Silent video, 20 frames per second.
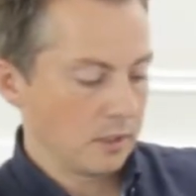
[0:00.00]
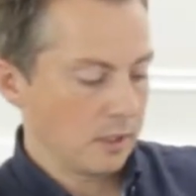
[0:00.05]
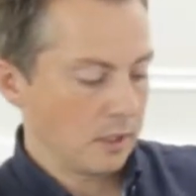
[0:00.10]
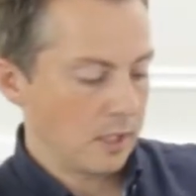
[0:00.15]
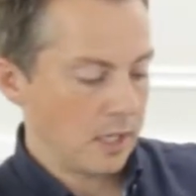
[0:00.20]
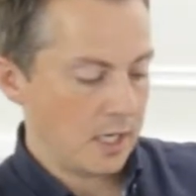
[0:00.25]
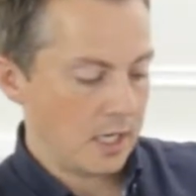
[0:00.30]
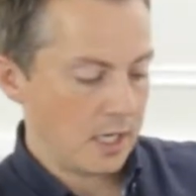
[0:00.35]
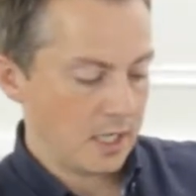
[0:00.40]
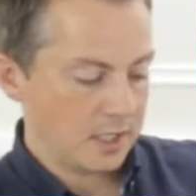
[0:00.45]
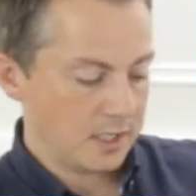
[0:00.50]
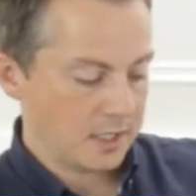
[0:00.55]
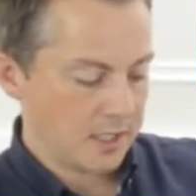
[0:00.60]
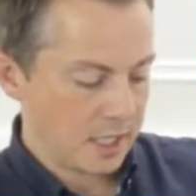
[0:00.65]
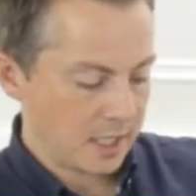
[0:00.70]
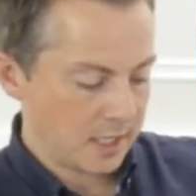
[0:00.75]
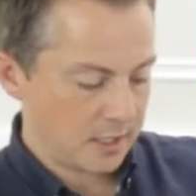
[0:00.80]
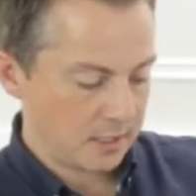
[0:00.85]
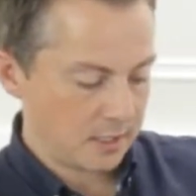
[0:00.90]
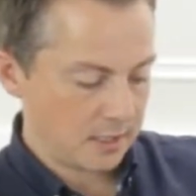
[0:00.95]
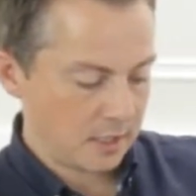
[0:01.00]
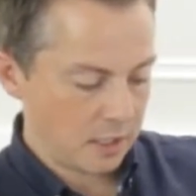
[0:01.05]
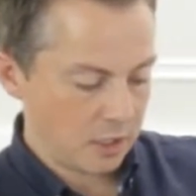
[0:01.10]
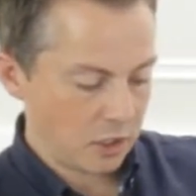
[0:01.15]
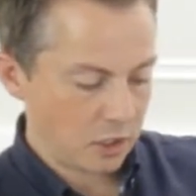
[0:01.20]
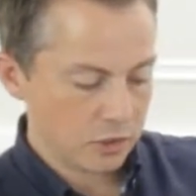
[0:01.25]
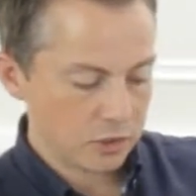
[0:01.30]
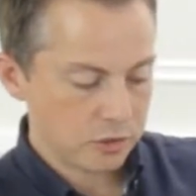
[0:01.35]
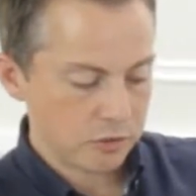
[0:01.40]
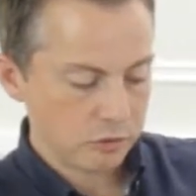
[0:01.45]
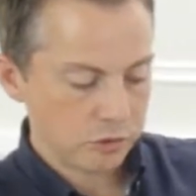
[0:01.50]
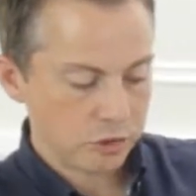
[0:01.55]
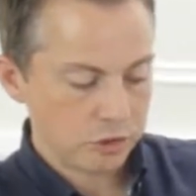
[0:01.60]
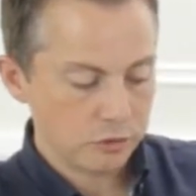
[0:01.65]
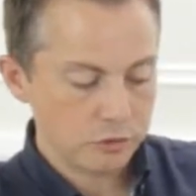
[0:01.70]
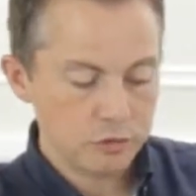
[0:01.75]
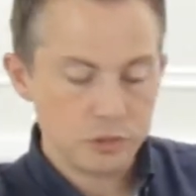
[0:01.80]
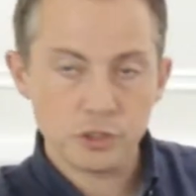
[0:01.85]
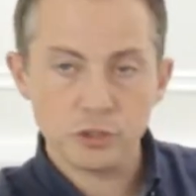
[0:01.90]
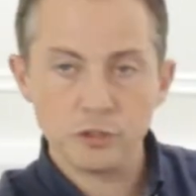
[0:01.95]
in each site, and also
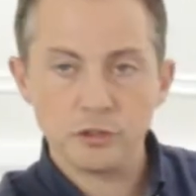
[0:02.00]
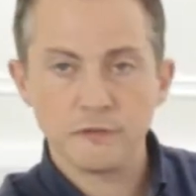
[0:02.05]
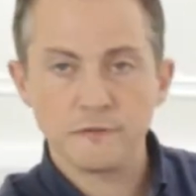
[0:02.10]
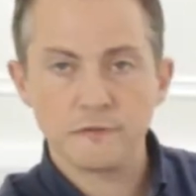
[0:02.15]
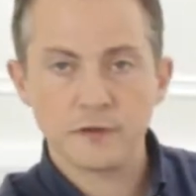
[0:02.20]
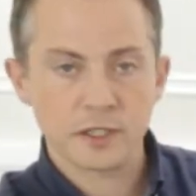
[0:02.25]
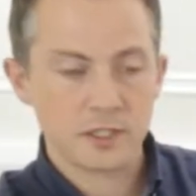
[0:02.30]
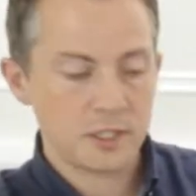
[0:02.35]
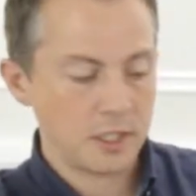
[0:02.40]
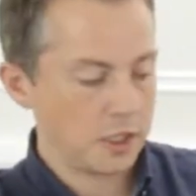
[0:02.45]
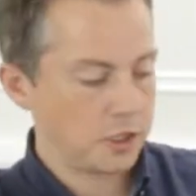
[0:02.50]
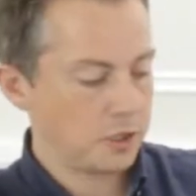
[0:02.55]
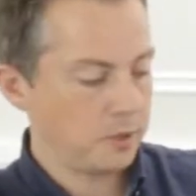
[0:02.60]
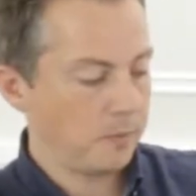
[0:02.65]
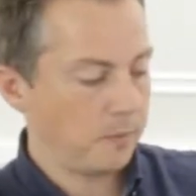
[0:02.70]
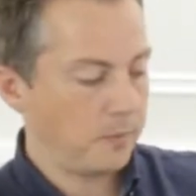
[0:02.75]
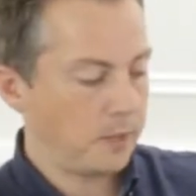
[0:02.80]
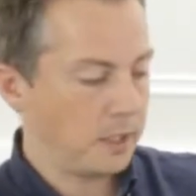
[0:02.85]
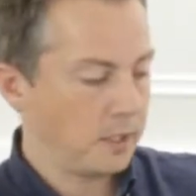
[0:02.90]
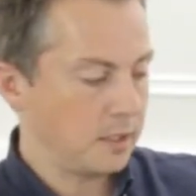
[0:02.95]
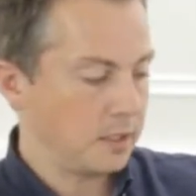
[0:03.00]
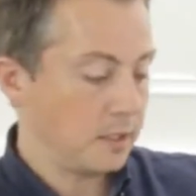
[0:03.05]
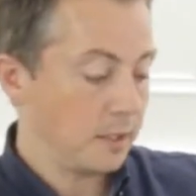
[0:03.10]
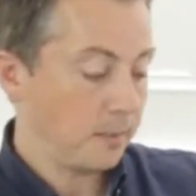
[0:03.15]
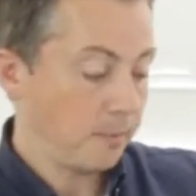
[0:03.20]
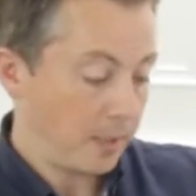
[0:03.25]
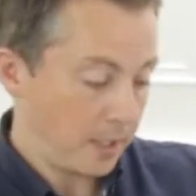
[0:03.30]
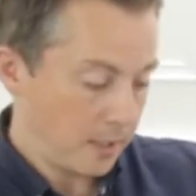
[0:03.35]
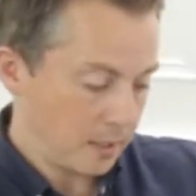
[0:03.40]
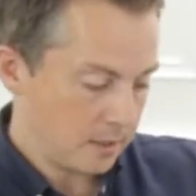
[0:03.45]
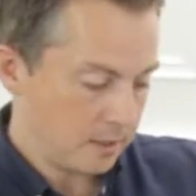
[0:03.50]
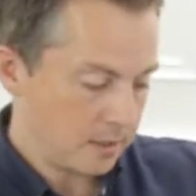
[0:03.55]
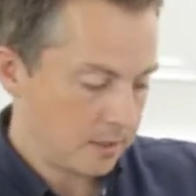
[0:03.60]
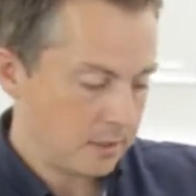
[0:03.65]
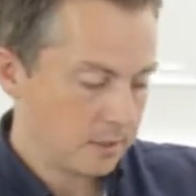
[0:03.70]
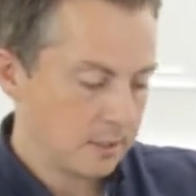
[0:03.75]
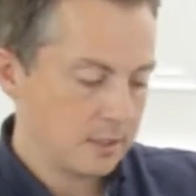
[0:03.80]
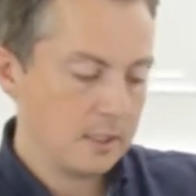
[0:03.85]
shows you the fixation pins